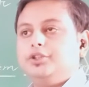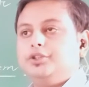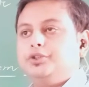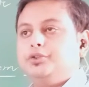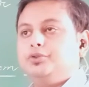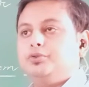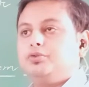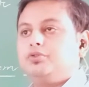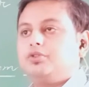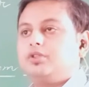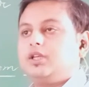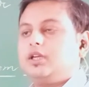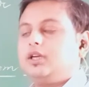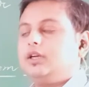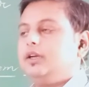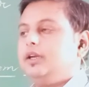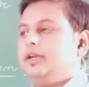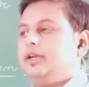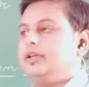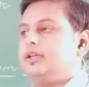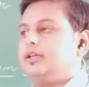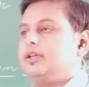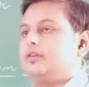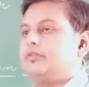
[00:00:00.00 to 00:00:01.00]
user
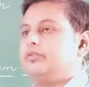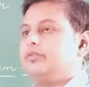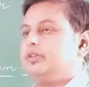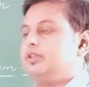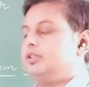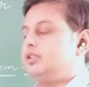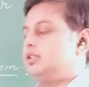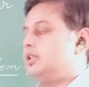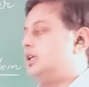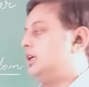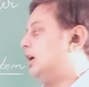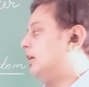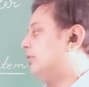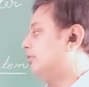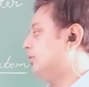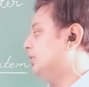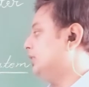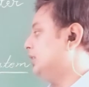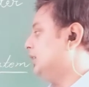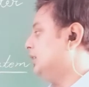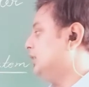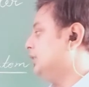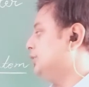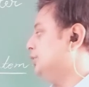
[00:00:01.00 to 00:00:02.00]
interface, and after
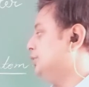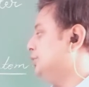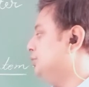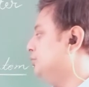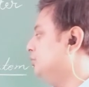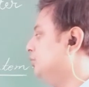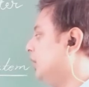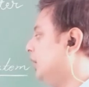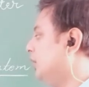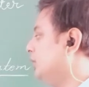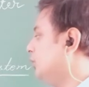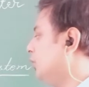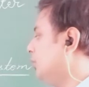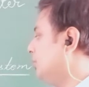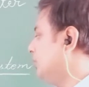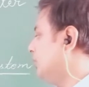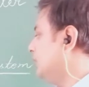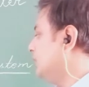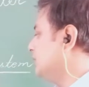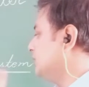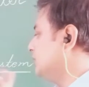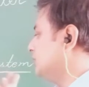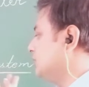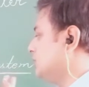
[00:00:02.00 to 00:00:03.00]
that GUI
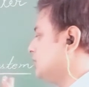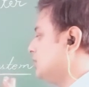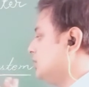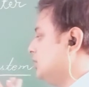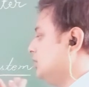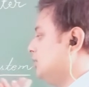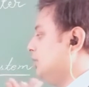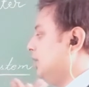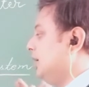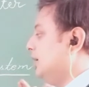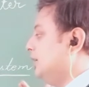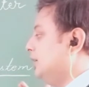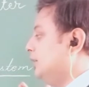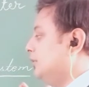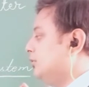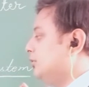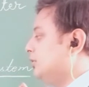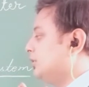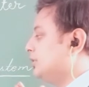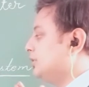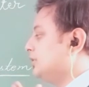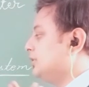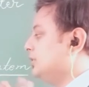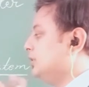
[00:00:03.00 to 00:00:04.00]
operating system and
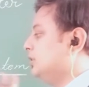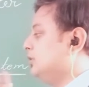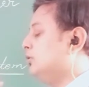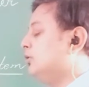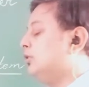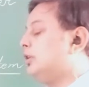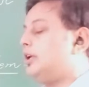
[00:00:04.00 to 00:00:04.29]
introduction.